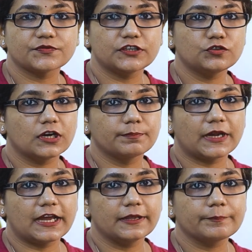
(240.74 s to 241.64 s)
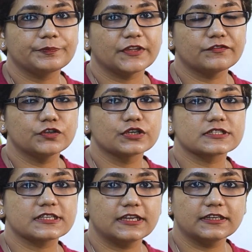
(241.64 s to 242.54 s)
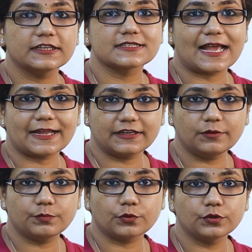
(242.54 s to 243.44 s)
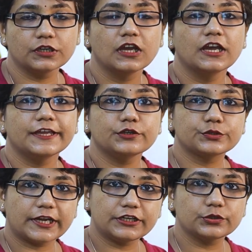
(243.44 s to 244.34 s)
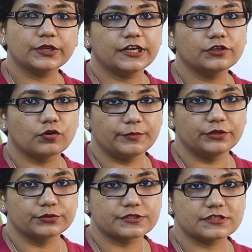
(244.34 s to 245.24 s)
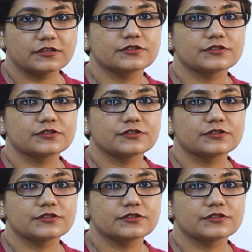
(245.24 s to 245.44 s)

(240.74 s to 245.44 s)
when you apply, if your skin is acne prone, you tend to get comedones.